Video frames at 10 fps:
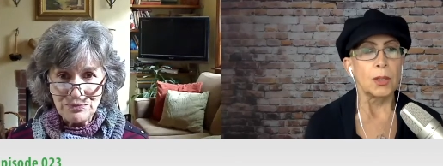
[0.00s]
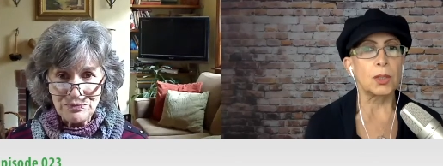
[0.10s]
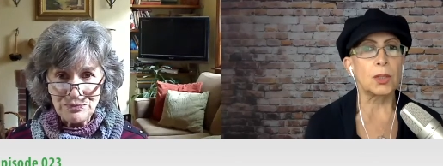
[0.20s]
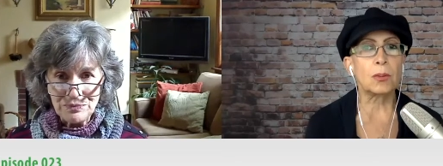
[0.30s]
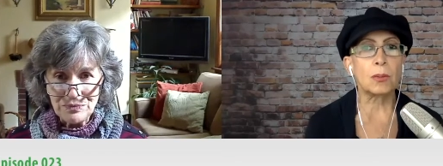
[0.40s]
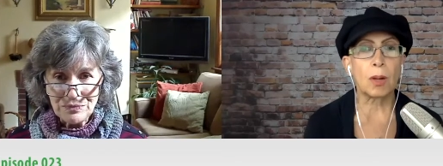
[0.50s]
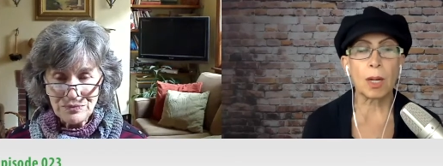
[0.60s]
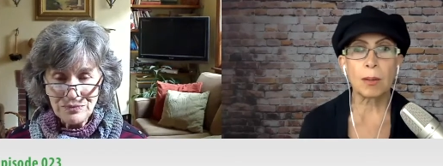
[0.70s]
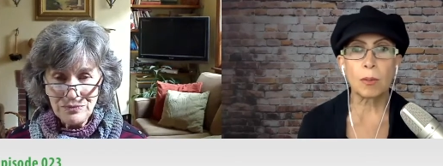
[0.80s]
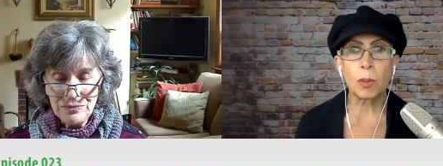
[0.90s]
Speaker 1: You know,
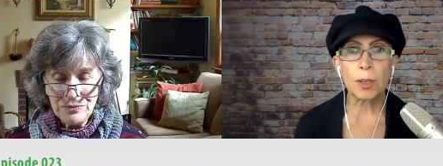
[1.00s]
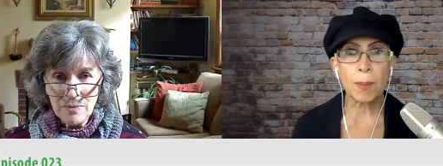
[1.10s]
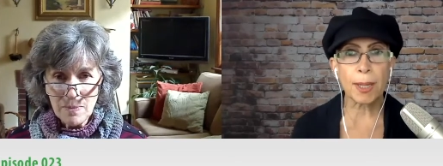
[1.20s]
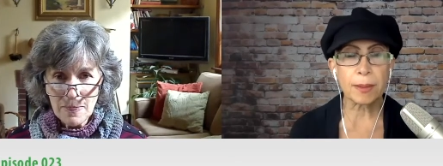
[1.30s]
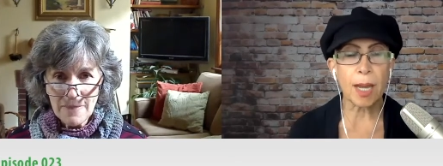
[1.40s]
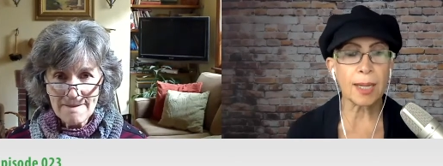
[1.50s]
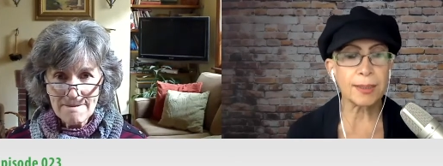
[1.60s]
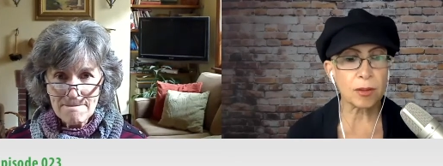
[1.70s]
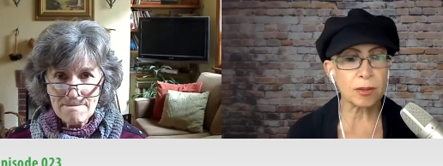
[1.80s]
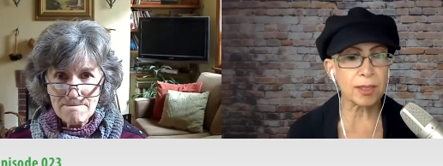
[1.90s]
uh, what about? I
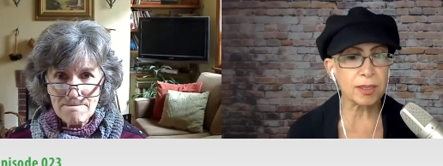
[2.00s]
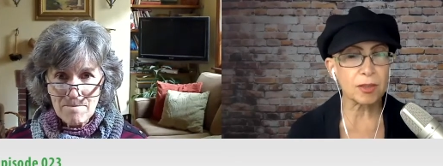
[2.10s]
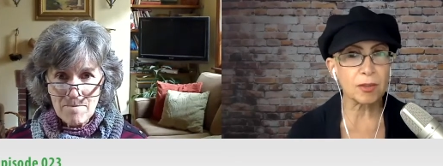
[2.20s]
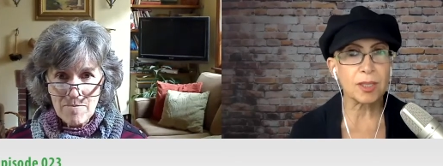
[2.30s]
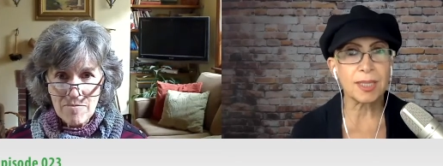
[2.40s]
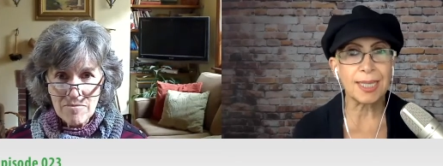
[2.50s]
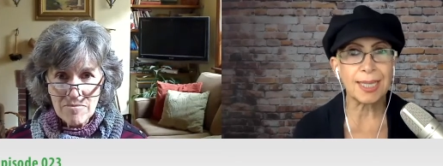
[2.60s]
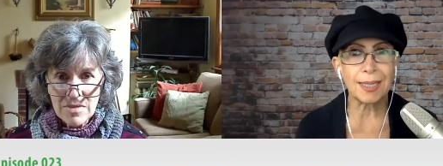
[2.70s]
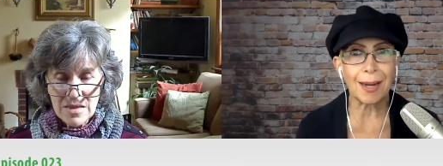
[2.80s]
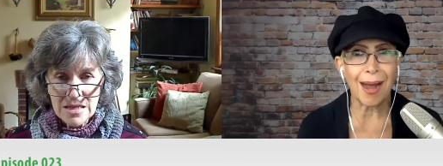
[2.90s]
know that you can
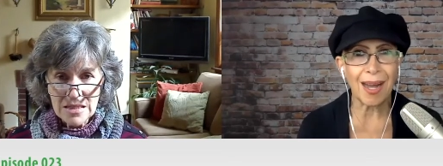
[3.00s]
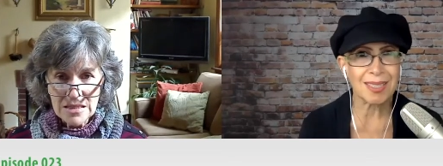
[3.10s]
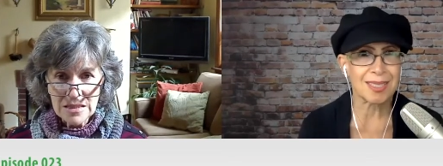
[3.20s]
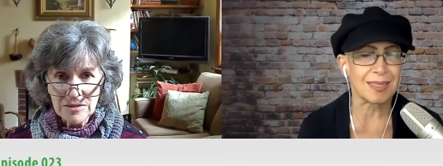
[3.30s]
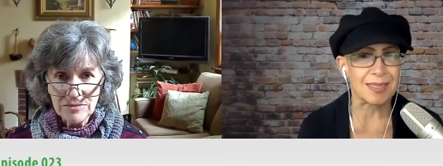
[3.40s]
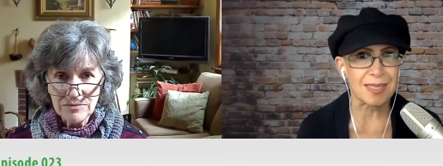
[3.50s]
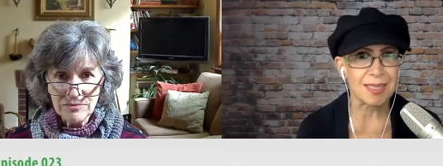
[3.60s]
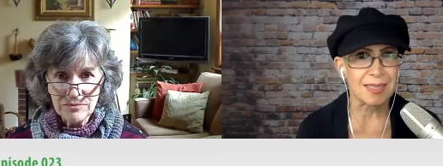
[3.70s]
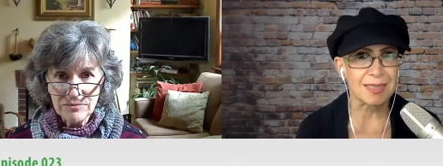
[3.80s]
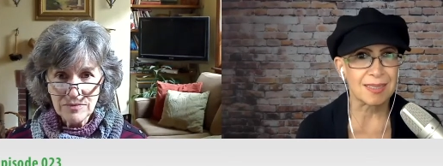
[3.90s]
eat hostas.
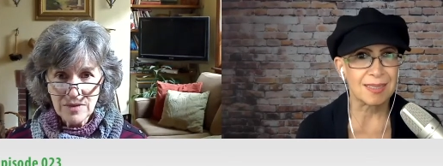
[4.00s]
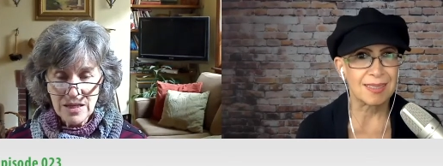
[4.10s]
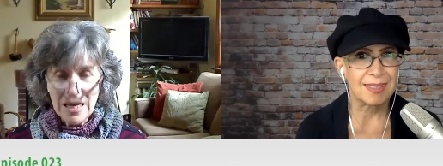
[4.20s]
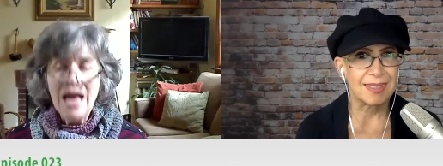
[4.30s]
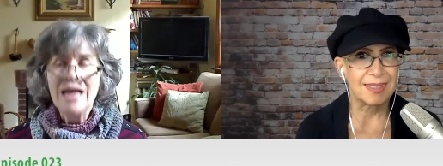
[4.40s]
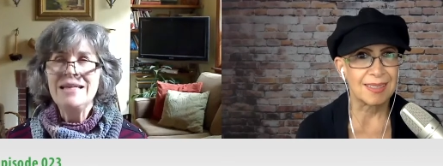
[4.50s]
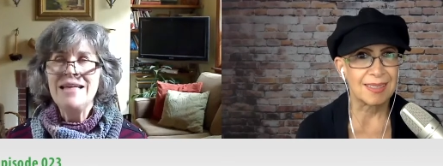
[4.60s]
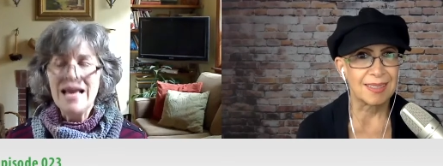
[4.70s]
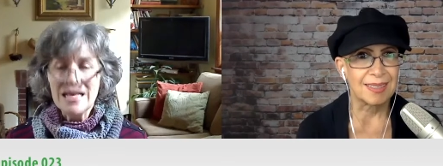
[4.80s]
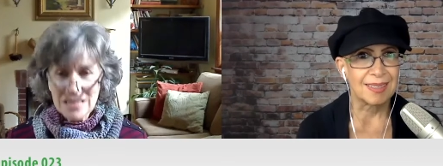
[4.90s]

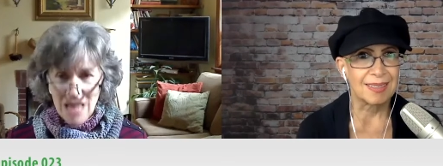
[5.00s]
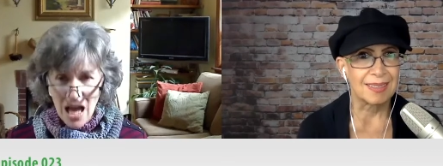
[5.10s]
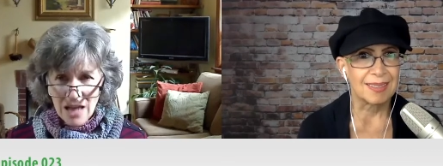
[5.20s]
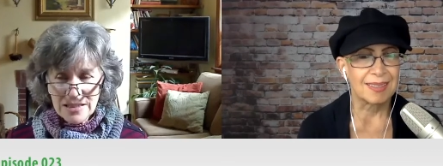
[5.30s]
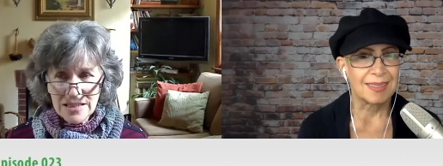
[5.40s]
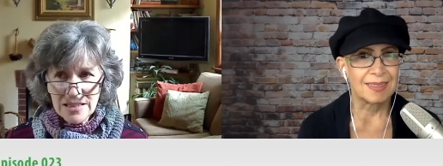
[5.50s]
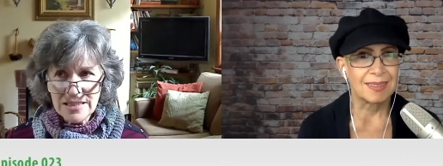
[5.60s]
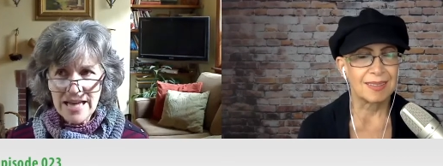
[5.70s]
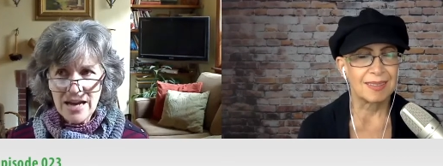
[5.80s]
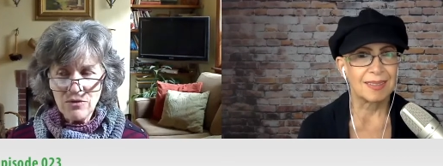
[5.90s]
Yes,
Speaker 2: hostas
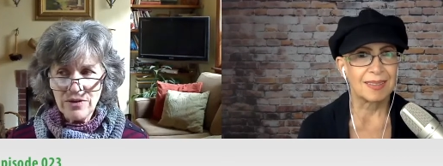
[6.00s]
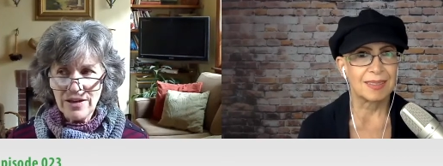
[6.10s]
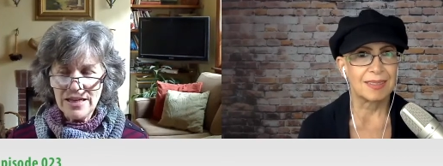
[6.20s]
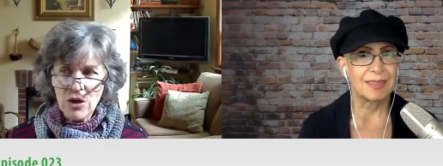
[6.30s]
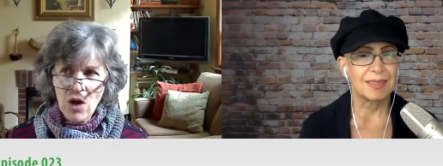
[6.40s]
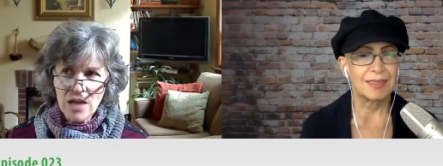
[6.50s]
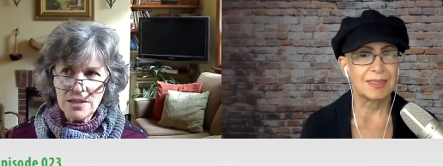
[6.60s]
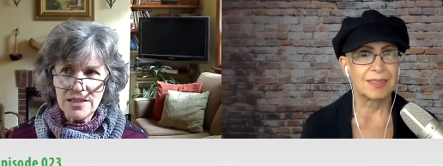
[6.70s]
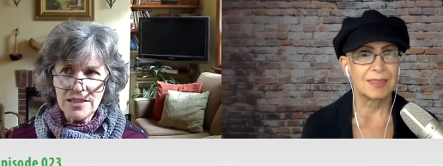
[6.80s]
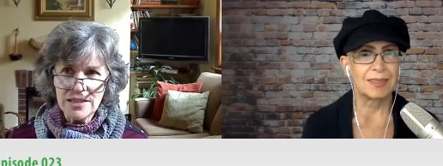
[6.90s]
now, you know, hosta
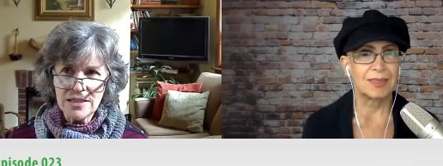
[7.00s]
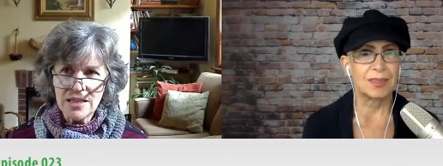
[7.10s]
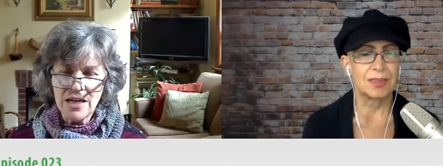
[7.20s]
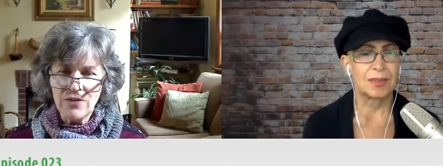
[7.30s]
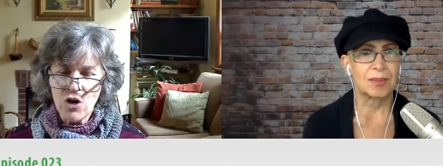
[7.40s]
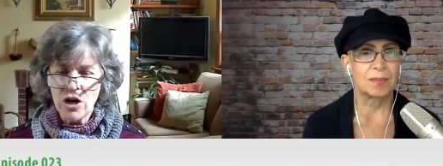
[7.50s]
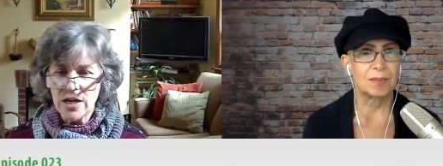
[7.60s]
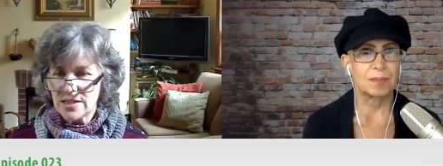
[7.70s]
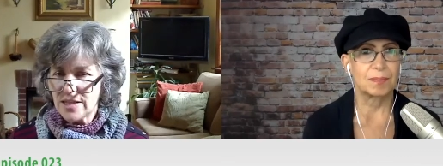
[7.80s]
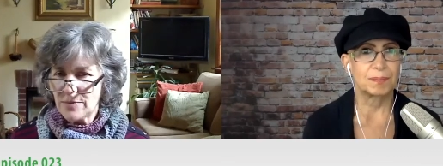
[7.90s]
is kind of our
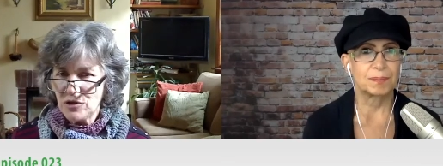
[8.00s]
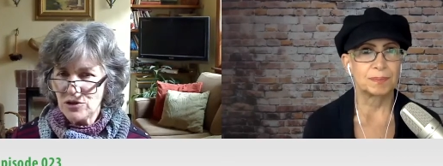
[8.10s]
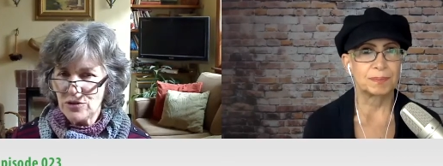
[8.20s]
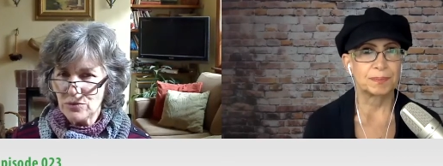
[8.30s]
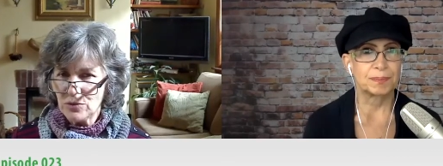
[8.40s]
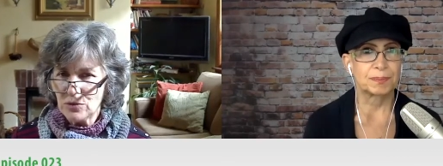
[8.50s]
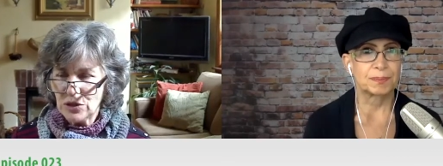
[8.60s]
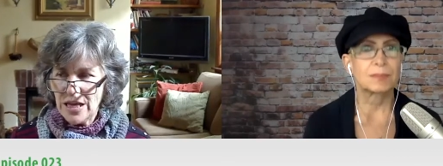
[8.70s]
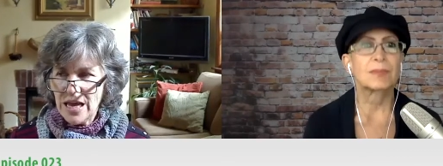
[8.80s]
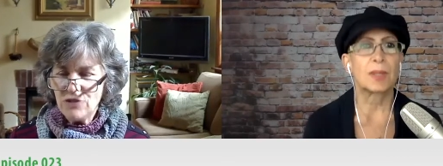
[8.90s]
exception to the rule
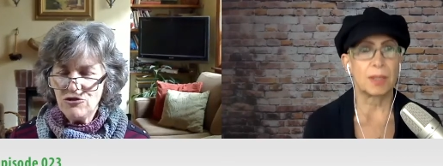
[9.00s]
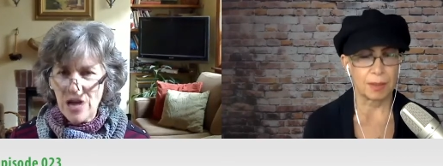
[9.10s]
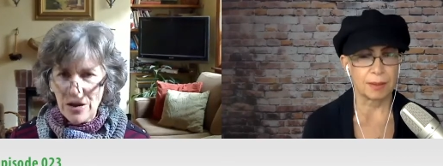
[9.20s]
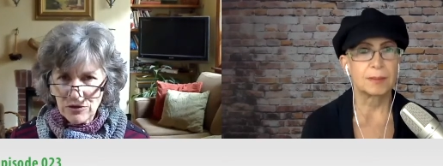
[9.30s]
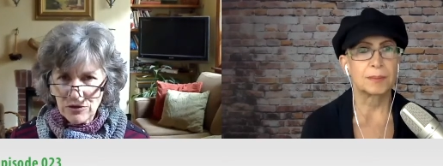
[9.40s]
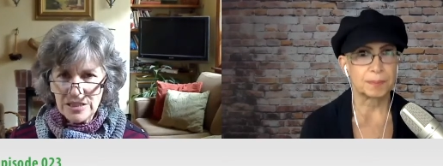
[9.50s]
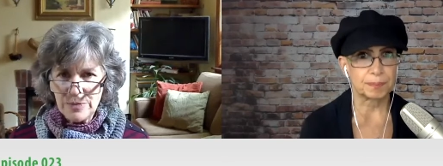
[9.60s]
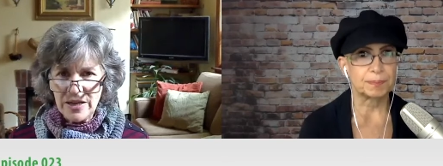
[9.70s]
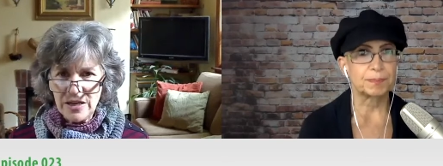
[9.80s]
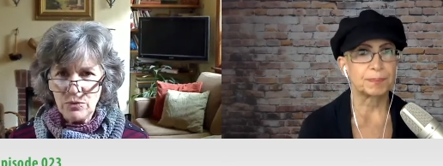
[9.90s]
generally
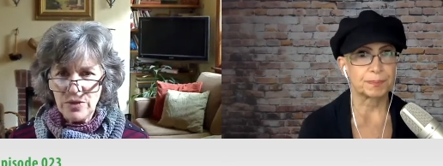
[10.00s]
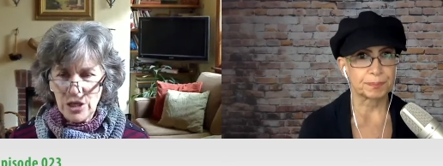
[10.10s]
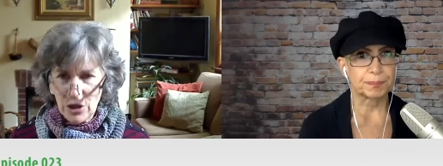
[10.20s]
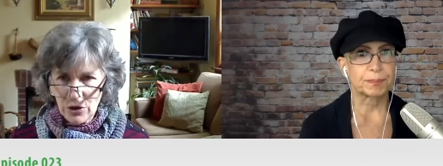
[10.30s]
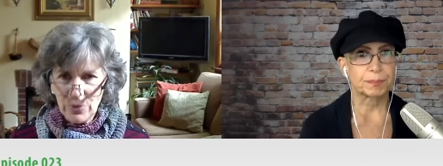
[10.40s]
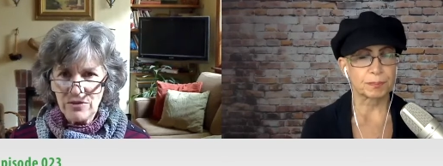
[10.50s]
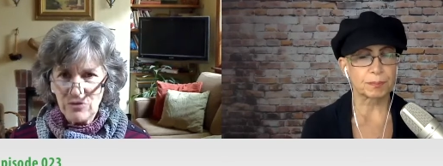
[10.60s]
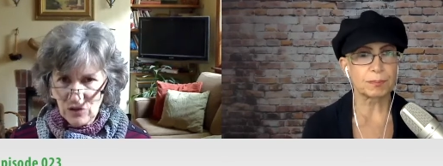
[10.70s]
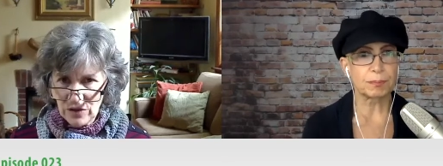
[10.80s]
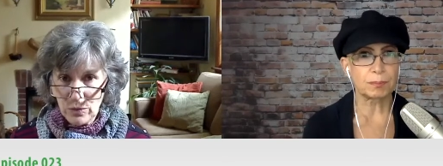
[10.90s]
speaking, we go with just